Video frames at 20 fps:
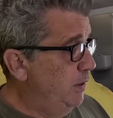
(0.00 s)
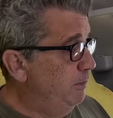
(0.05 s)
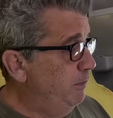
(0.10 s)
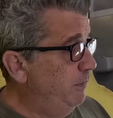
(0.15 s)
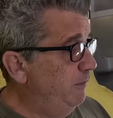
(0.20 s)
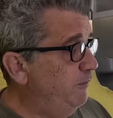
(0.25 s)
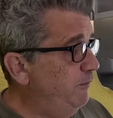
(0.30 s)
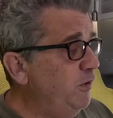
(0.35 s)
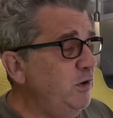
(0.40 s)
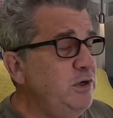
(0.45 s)

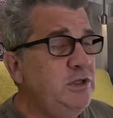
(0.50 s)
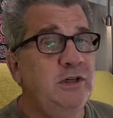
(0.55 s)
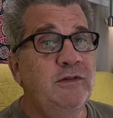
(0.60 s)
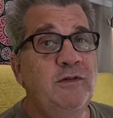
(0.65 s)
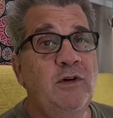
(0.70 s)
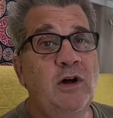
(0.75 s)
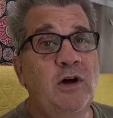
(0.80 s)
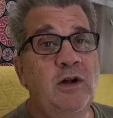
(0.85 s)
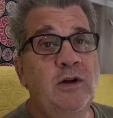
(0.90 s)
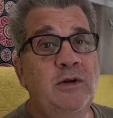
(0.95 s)
But first of
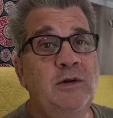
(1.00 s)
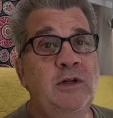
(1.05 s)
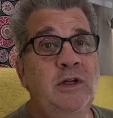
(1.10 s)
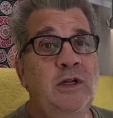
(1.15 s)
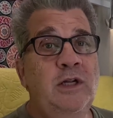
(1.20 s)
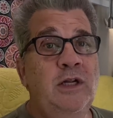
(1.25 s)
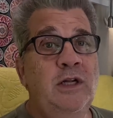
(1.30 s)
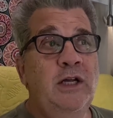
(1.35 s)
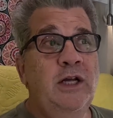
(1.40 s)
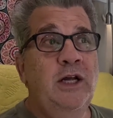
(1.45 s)
all,
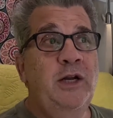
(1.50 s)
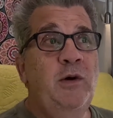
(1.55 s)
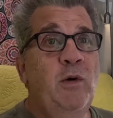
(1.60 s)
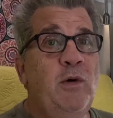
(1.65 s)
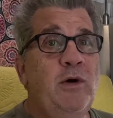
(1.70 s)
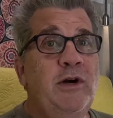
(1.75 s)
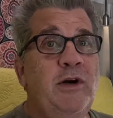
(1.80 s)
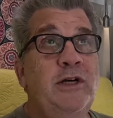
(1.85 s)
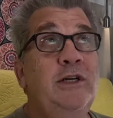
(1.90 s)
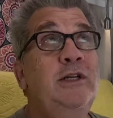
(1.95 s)
in
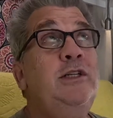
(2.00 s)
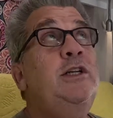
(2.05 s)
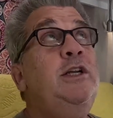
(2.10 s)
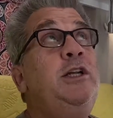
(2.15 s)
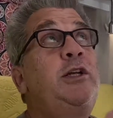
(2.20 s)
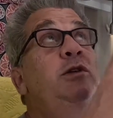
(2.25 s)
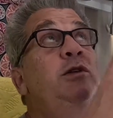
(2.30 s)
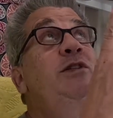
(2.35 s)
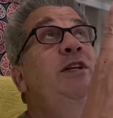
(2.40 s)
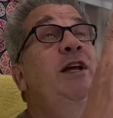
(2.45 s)
order to
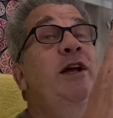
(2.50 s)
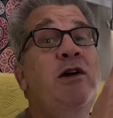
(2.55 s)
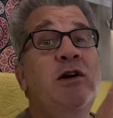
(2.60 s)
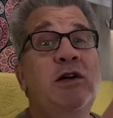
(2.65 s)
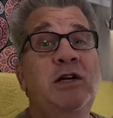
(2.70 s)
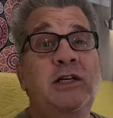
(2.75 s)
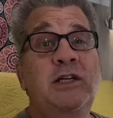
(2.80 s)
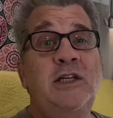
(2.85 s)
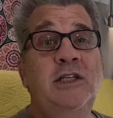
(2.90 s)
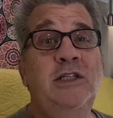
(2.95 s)
use the air
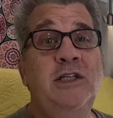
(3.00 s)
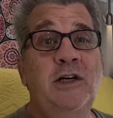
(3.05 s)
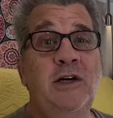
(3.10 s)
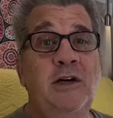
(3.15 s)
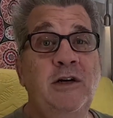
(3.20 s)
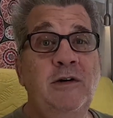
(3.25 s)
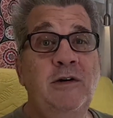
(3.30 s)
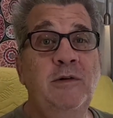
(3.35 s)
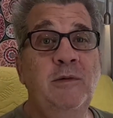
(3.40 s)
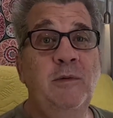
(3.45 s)

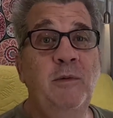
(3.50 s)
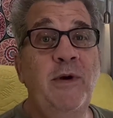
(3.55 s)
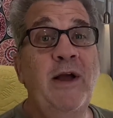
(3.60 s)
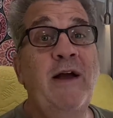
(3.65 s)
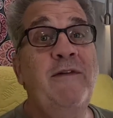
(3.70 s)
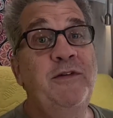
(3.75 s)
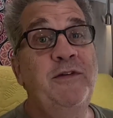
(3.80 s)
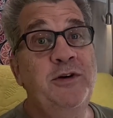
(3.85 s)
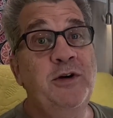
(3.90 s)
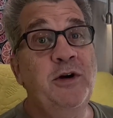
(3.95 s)
conditioner, we
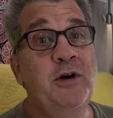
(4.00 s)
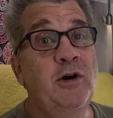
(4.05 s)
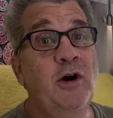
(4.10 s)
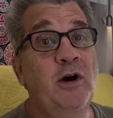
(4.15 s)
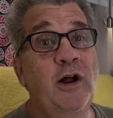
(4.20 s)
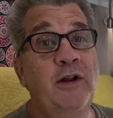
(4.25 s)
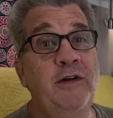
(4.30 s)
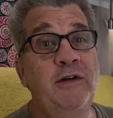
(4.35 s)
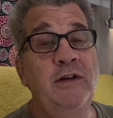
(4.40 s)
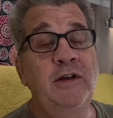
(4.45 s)
have to turn
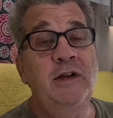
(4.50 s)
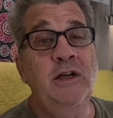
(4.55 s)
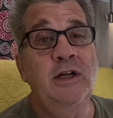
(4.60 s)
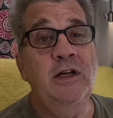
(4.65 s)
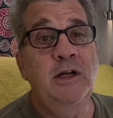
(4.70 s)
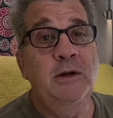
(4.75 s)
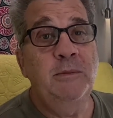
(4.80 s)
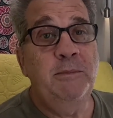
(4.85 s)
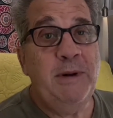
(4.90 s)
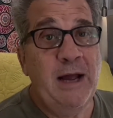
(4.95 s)
on
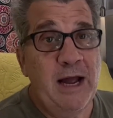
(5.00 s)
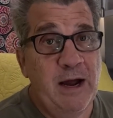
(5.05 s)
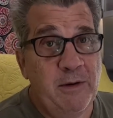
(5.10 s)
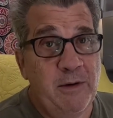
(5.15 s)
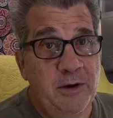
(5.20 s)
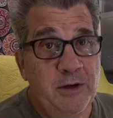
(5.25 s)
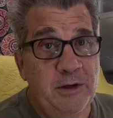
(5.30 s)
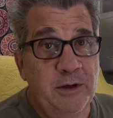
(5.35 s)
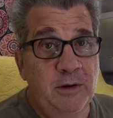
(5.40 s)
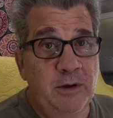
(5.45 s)
power
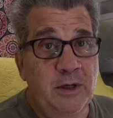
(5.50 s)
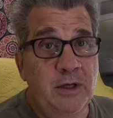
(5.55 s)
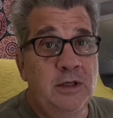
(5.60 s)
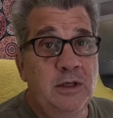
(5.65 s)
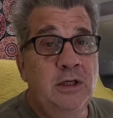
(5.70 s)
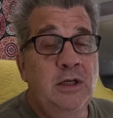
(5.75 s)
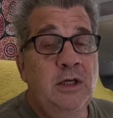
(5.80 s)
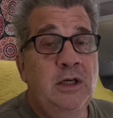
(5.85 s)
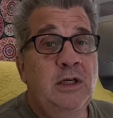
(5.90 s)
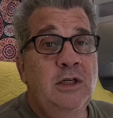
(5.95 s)
to it.
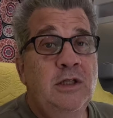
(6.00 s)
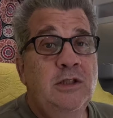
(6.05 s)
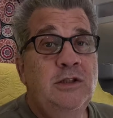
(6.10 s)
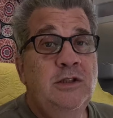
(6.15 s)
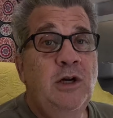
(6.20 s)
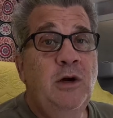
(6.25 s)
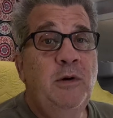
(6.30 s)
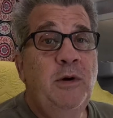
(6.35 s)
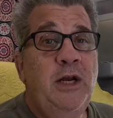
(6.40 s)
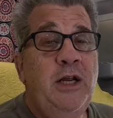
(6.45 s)

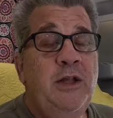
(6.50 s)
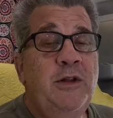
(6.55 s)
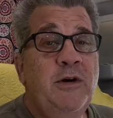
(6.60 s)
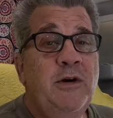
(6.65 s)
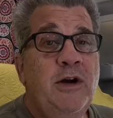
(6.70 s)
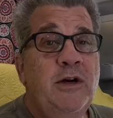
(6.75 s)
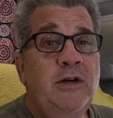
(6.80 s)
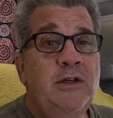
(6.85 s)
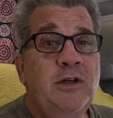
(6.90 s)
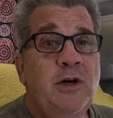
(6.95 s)
So
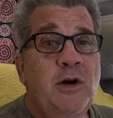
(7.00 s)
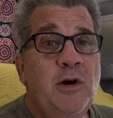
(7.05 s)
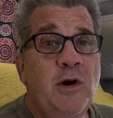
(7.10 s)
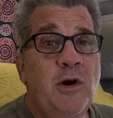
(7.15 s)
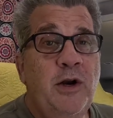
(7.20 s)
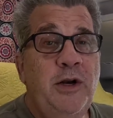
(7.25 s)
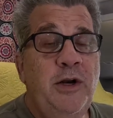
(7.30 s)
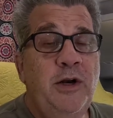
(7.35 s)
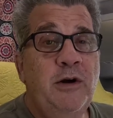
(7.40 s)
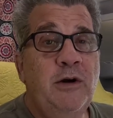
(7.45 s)
either turn
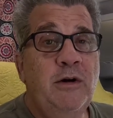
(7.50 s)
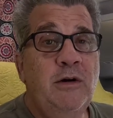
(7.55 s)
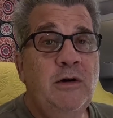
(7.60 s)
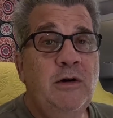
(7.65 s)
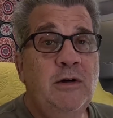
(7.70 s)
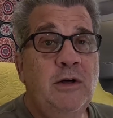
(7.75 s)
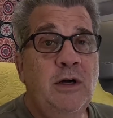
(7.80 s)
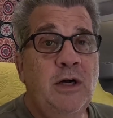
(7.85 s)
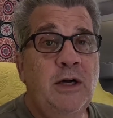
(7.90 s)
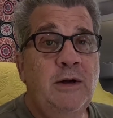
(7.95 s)
on
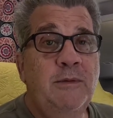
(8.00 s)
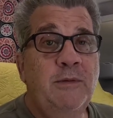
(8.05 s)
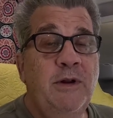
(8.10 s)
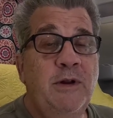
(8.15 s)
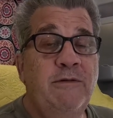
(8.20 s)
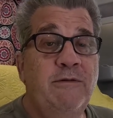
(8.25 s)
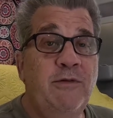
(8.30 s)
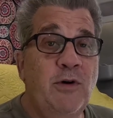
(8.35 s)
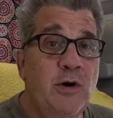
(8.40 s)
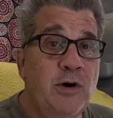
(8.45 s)
your
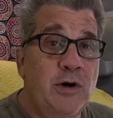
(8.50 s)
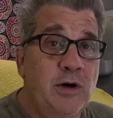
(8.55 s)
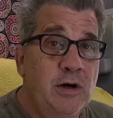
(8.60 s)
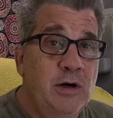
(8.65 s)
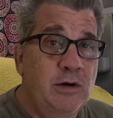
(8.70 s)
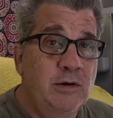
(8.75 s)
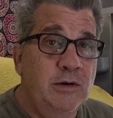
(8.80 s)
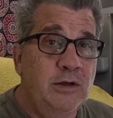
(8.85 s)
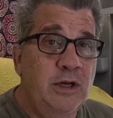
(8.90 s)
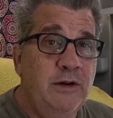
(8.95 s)

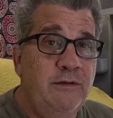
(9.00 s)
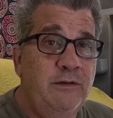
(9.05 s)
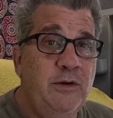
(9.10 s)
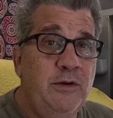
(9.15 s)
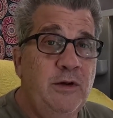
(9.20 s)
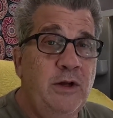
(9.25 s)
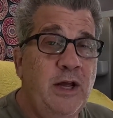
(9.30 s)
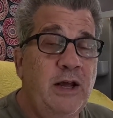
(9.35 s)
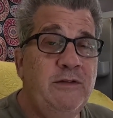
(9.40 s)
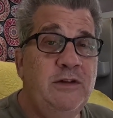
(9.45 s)
inverter if
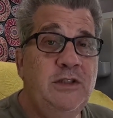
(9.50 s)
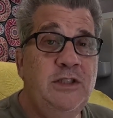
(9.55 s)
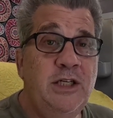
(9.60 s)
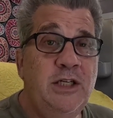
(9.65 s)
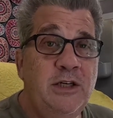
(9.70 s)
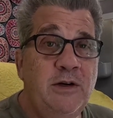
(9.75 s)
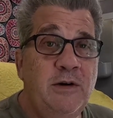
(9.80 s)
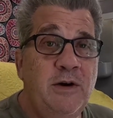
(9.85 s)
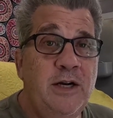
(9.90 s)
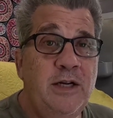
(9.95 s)
you have a
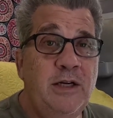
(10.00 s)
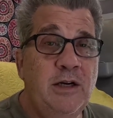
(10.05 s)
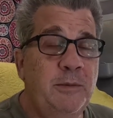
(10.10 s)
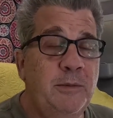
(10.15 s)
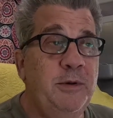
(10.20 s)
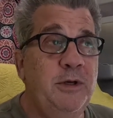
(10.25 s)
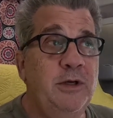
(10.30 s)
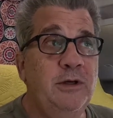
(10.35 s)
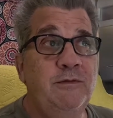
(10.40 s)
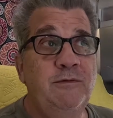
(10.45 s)

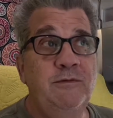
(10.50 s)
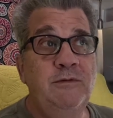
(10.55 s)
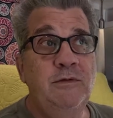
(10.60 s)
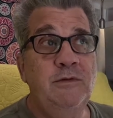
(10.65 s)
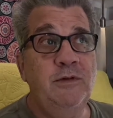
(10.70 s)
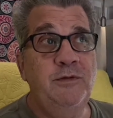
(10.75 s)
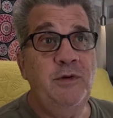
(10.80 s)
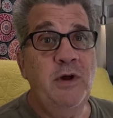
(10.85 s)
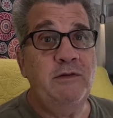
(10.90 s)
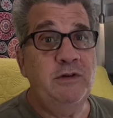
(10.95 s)

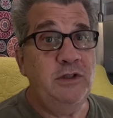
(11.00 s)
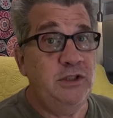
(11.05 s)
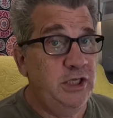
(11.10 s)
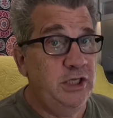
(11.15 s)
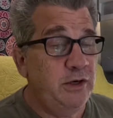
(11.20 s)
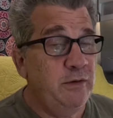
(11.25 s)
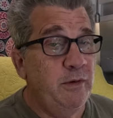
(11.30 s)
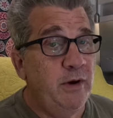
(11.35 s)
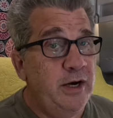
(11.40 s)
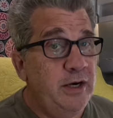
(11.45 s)
if you have a
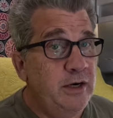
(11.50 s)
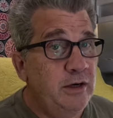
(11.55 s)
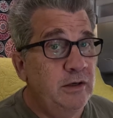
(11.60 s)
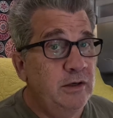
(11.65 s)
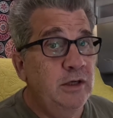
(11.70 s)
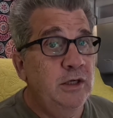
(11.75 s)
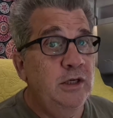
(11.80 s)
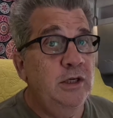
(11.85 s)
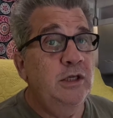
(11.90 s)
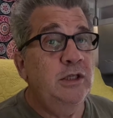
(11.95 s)
generator,
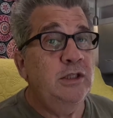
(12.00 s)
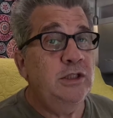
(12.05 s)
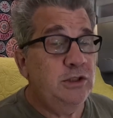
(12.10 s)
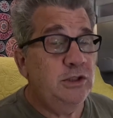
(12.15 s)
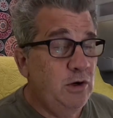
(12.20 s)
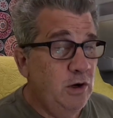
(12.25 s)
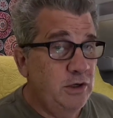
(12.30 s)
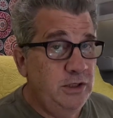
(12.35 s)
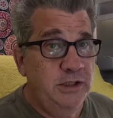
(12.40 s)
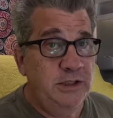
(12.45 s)

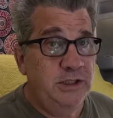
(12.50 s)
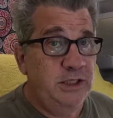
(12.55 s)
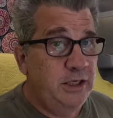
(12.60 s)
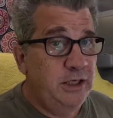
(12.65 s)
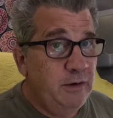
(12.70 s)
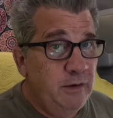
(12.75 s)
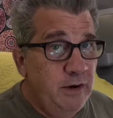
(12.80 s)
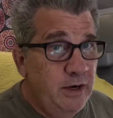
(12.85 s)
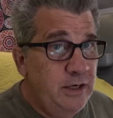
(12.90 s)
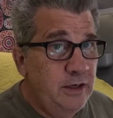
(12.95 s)
start your
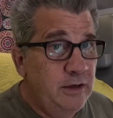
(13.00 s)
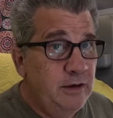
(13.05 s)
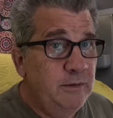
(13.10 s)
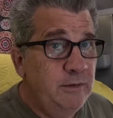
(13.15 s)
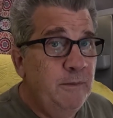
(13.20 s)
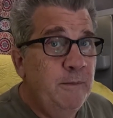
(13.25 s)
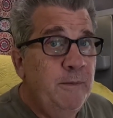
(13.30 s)
generator.